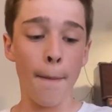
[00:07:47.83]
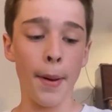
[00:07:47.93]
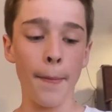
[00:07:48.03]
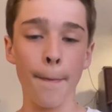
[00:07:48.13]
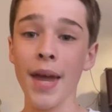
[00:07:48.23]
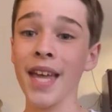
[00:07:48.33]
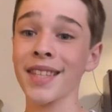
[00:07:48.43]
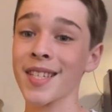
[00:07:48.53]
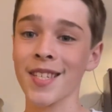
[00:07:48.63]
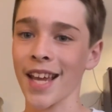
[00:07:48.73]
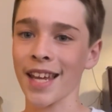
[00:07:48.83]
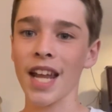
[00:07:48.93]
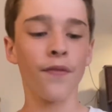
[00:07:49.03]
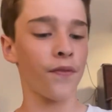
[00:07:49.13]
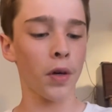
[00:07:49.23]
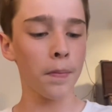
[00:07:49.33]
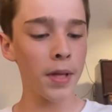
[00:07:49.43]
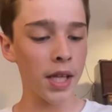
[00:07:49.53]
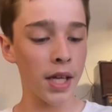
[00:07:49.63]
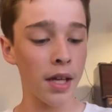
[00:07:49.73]
But man, the second half,
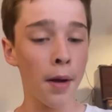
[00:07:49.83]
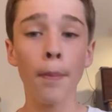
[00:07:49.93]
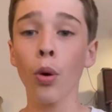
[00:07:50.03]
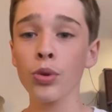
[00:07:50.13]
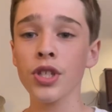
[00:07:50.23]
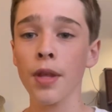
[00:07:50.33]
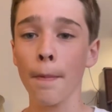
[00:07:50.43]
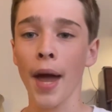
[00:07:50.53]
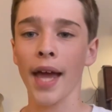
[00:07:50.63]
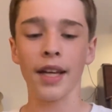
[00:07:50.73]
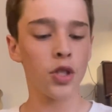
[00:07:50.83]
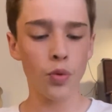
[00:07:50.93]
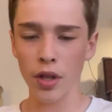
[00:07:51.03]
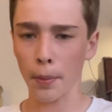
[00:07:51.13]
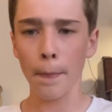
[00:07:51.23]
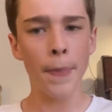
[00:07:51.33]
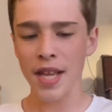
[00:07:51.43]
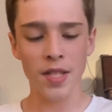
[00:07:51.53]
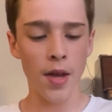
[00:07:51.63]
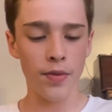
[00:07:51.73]
Vermilion, Pulse of the Maggots, one of their
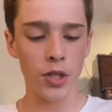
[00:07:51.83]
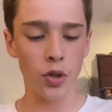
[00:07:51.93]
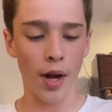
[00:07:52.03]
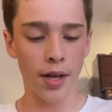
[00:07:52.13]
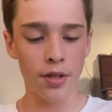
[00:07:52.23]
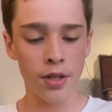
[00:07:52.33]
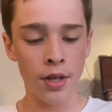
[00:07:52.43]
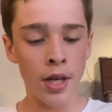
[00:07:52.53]
best heavy tracks.